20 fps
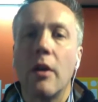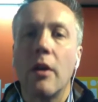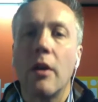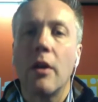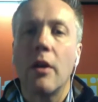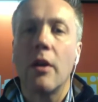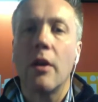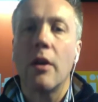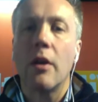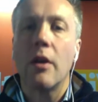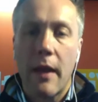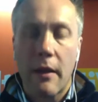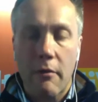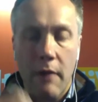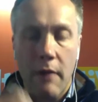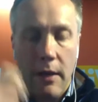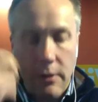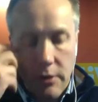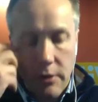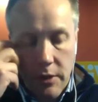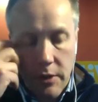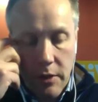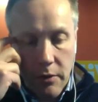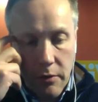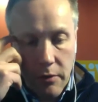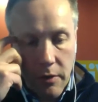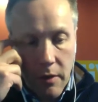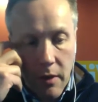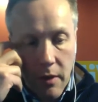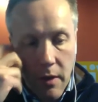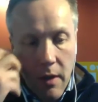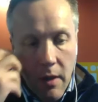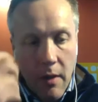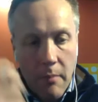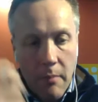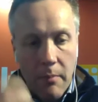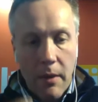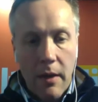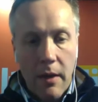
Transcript: Could be their grandchildren. But